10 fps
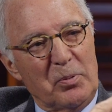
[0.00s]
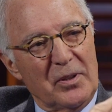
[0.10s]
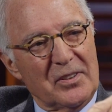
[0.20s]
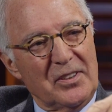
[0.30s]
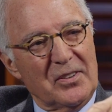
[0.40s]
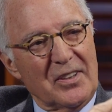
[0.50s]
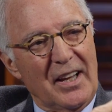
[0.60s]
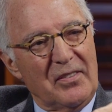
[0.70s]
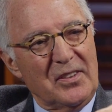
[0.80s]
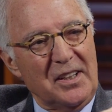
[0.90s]
peritoneal
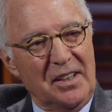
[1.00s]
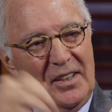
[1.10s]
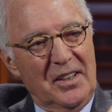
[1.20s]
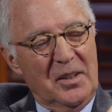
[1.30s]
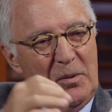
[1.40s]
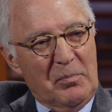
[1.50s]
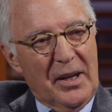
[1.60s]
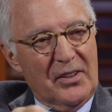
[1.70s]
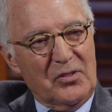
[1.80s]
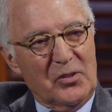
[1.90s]
cavity,
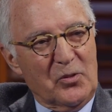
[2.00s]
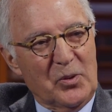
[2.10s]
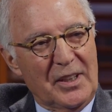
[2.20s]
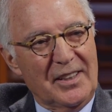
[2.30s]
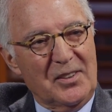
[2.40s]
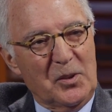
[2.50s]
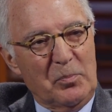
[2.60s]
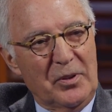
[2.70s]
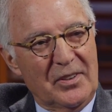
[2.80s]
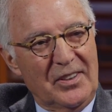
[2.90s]
passed a string into the
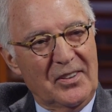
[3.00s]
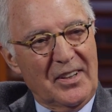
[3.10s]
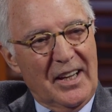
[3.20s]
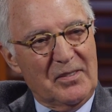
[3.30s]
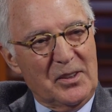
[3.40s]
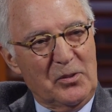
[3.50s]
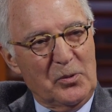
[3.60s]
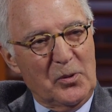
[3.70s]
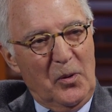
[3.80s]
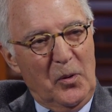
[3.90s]
peritoneal cavity
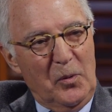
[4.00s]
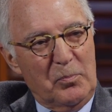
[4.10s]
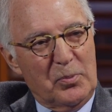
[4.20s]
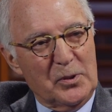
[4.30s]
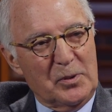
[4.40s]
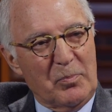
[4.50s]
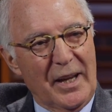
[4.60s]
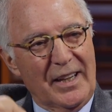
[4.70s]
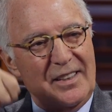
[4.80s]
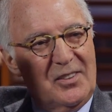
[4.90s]
through the hole, pulled it
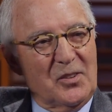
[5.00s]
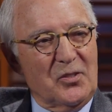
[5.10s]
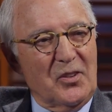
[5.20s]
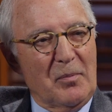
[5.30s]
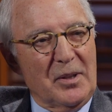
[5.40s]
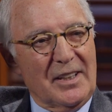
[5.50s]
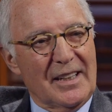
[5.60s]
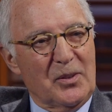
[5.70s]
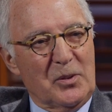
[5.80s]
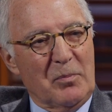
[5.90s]
back into the stomach
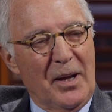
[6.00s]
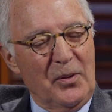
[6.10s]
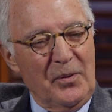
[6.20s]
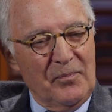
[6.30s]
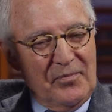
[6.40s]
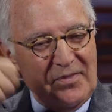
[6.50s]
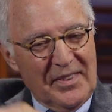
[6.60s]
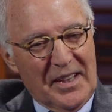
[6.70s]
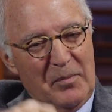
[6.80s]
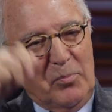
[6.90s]
and out the mouth
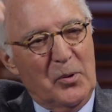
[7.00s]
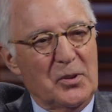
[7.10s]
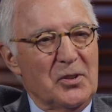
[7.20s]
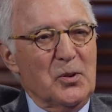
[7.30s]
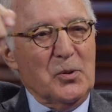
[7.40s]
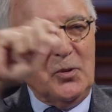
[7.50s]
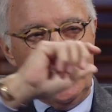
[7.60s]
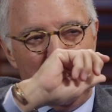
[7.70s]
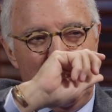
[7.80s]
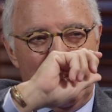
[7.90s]
and pull the new
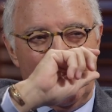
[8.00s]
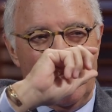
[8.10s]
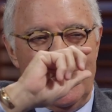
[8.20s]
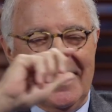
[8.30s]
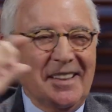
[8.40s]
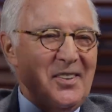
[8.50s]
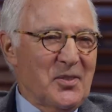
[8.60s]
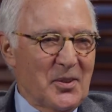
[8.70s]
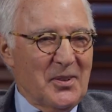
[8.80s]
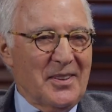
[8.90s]
tube in. in. Yeah.
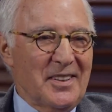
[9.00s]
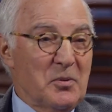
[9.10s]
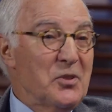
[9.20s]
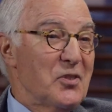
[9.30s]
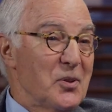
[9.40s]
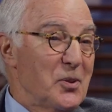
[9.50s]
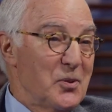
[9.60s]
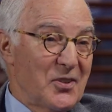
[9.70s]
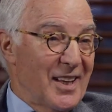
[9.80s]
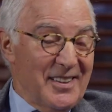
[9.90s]
So we still yeah.
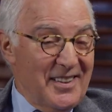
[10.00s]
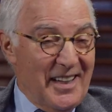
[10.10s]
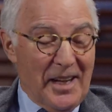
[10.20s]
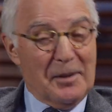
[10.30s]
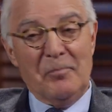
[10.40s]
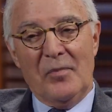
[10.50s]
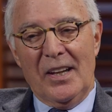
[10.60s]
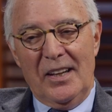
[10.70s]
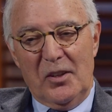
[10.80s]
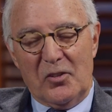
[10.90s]
use that today.
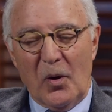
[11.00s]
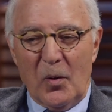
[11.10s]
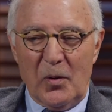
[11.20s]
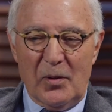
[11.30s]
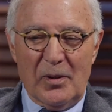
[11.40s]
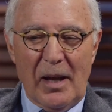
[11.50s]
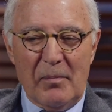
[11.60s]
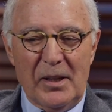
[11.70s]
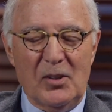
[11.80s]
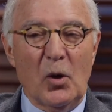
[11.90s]
Yeah. So I
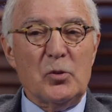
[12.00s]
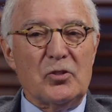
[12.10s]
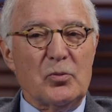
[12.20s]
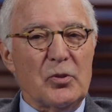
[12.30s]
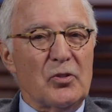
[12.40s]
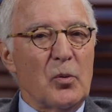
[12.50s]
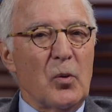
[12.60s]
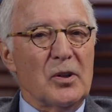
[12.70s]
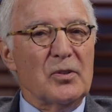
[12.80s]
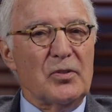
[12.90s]
mean, Notes was a
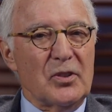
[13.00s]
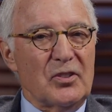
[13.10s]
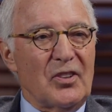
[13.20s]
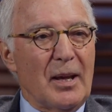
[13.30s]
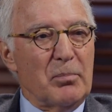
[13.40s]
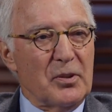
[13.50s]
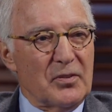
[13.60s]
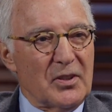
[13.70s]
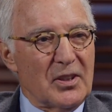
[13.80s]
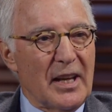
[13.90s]
wonderful example
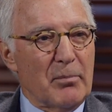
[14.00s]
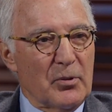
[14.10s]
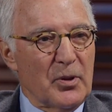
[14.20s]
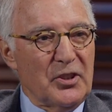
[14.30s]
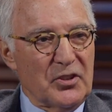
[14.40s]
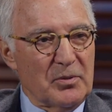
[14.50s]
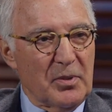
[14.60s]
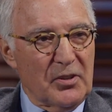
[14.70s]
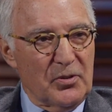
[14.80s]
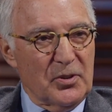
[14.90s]
of collaboration
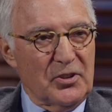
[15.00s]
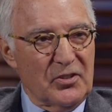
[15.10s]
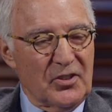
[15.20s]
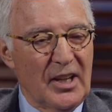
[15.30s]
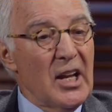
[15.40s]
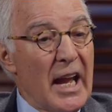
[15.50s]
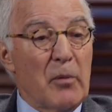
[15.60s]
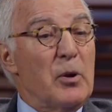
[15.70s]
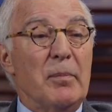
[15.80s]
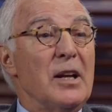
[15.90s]
by surgeons,
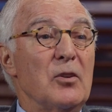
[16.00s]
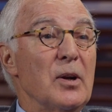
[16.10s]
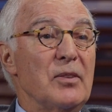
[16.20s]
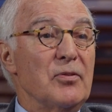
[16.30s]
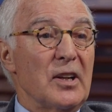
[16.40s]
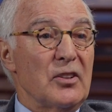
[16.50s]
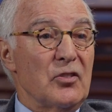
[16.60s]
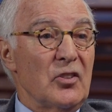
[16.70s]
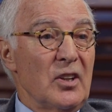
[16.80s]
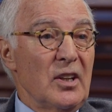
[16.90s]
and we made great
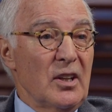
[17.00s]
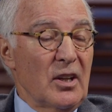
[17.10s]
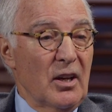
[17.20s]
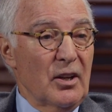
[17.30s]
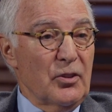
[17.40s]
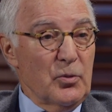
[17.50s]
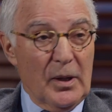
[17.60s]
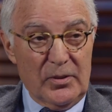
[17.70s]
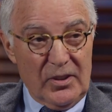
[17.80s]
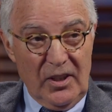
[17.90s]
friends yeah. uh,
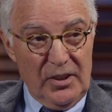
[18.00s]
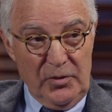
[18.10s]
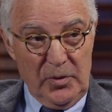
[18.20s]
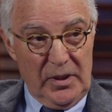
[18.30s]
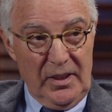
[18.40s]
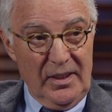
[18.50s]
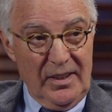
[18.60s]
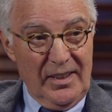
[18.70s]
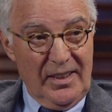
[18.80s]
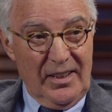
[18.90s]
throughout the country.
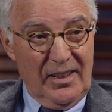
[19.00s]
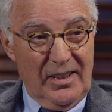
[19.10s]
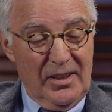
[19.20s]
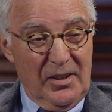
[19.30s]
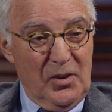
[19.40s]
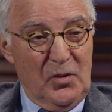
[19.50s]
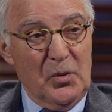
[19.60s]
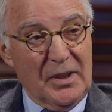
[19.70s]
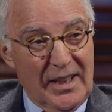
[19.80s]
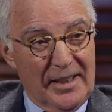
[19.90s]
Uh,
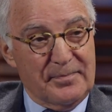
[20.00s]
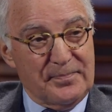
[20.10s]
doing so, that.